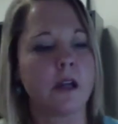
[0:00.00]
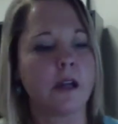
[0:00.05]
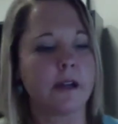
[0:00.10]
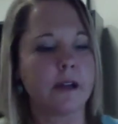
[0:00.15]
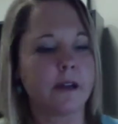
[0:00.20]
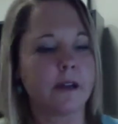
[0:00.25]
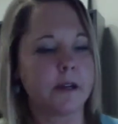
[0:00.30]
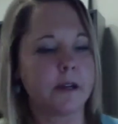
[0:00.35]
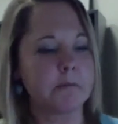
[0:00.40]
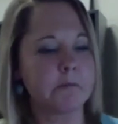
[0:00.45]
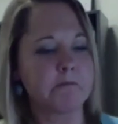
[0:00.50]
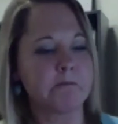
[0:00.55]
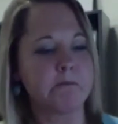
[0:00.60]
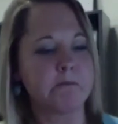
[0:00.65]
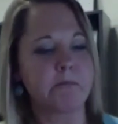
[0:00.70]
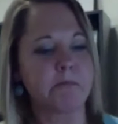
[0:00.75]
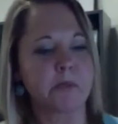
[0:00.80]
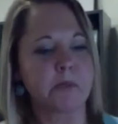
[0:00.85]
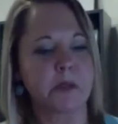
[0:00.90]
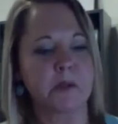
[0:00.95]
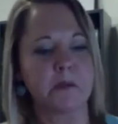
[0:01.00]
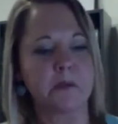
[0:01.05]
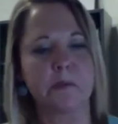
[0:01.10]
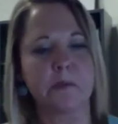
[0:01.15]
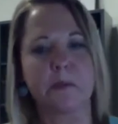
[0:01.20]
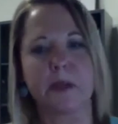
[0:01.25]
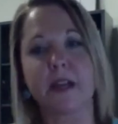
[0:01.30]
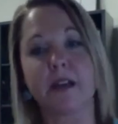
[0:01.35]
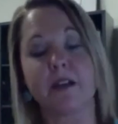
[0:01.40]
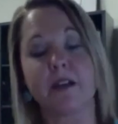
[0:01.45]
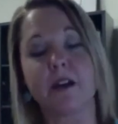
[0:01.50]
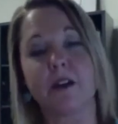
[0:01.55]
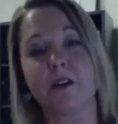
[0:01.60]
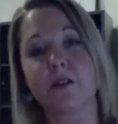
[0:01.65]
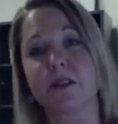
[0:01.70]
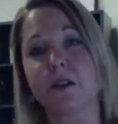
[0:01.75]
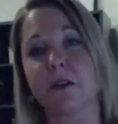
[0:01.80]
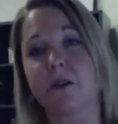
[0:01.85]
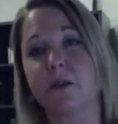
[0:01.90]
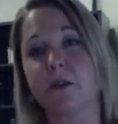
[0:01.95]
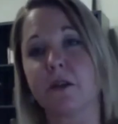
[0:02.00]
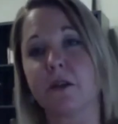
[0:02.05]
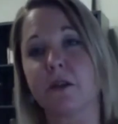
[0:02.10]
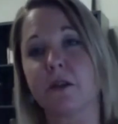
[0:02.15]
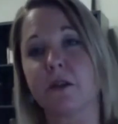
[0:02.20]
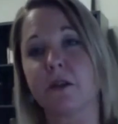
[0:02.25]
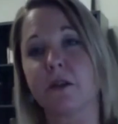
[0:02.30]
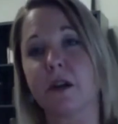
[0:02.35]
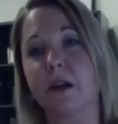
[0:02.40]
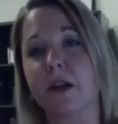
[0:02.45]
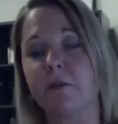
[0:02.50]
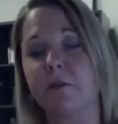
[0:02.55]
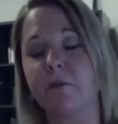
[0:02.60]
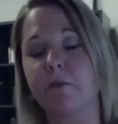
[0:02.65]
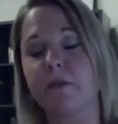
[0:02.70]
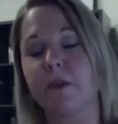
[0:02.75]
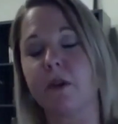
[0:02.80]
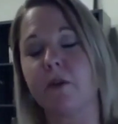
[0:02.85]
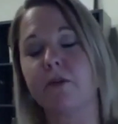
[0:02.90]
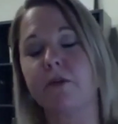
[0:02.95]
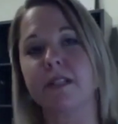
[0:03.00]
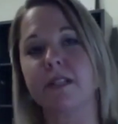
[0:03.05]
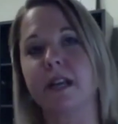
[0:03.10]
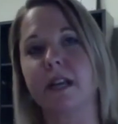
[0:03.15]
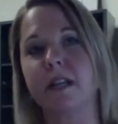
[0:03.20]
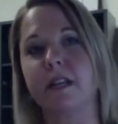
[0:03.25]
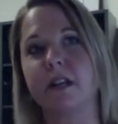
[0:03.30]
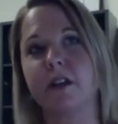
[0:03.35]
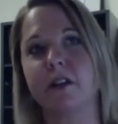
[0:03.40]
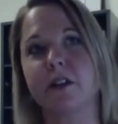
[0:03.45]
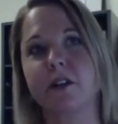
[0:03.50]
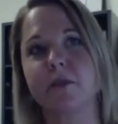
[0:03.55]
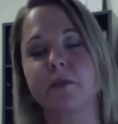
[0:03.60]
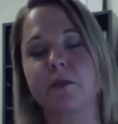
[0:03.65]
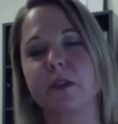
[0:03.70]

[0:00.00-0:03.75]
And also over the 10 years,